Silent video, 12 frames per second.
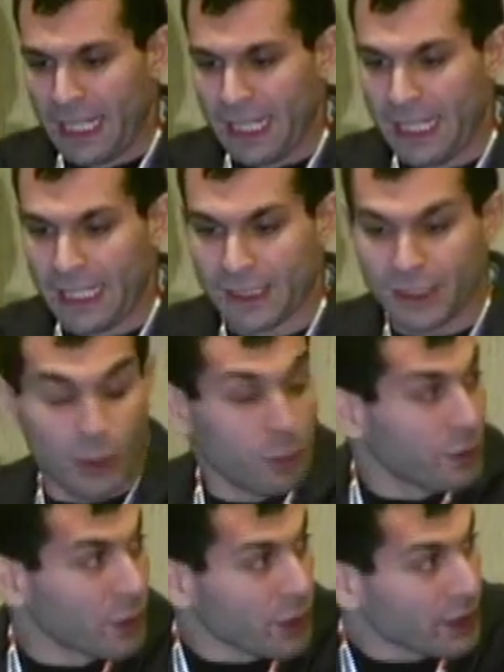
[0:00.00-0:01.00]
And so
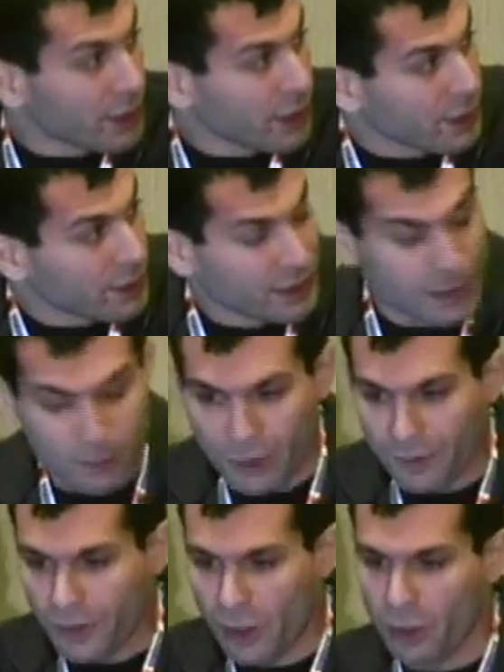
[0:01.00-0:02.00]
if you look at the little snippet
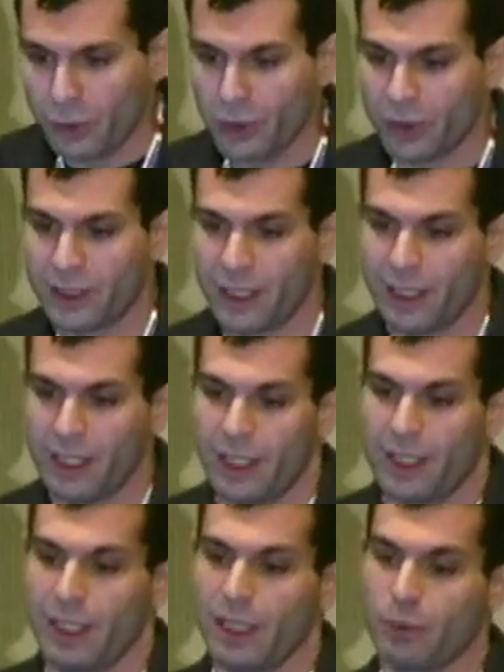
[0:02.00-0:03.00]
of code, you'll see
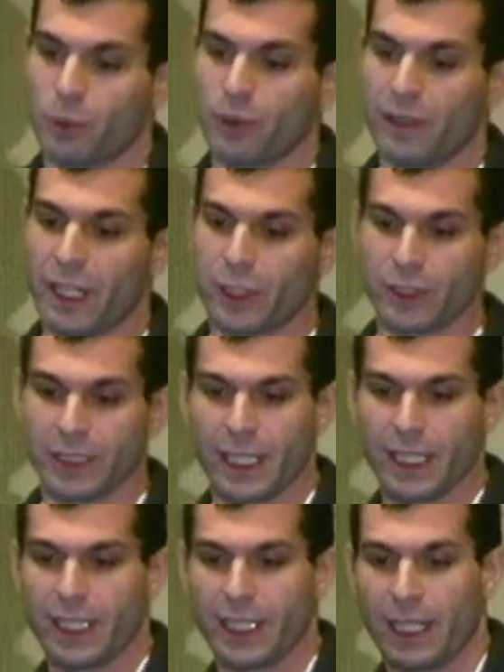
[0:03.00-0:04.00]
that the provider
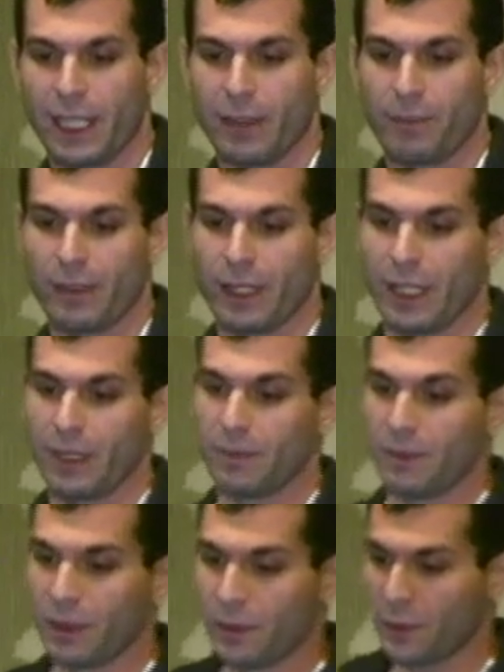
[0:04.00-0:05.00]
tag,
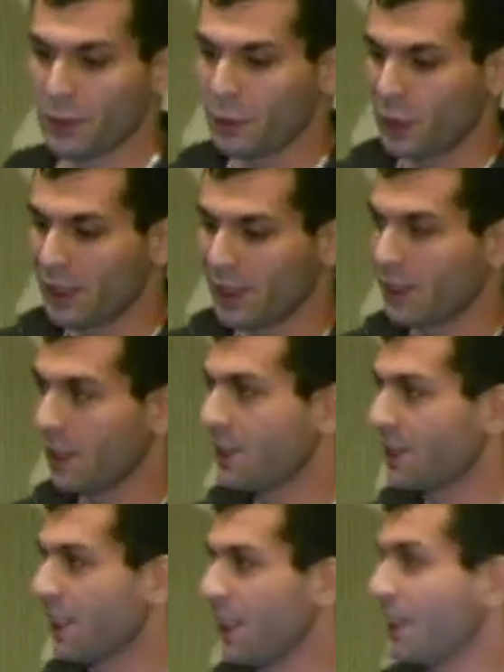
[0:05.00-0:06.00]
first of all, it
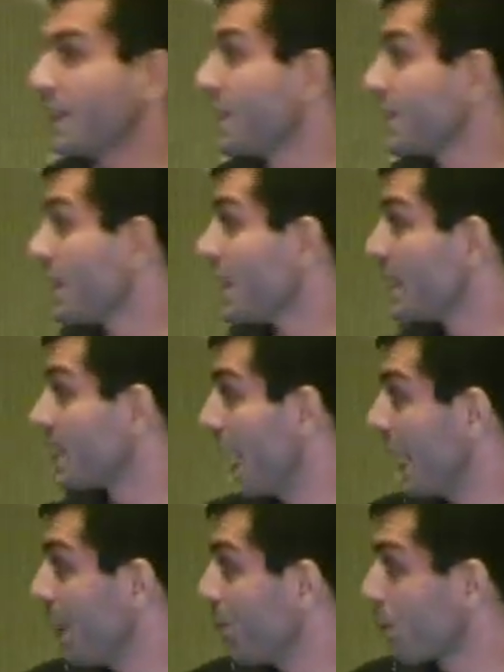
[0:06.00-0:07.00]
doesn't list
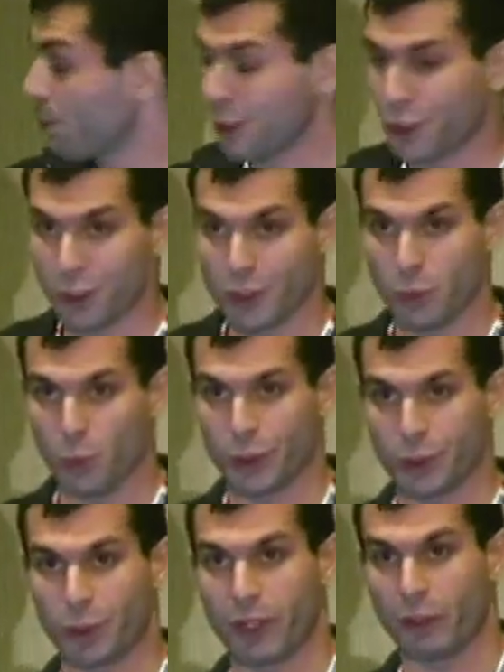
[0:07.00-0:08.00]
any permissions
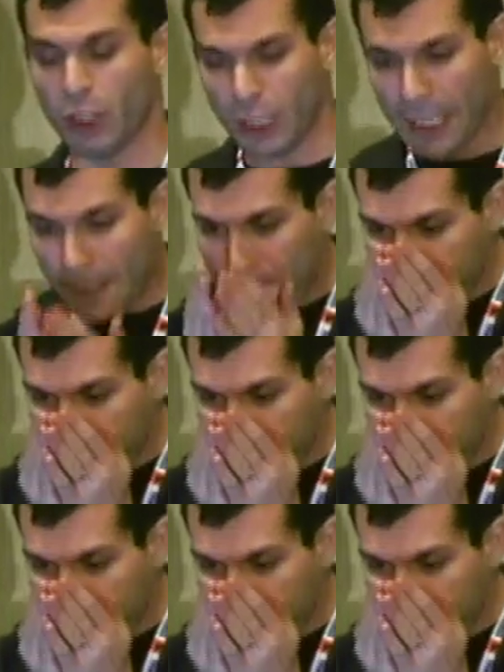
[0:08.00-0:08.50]
whatsoever.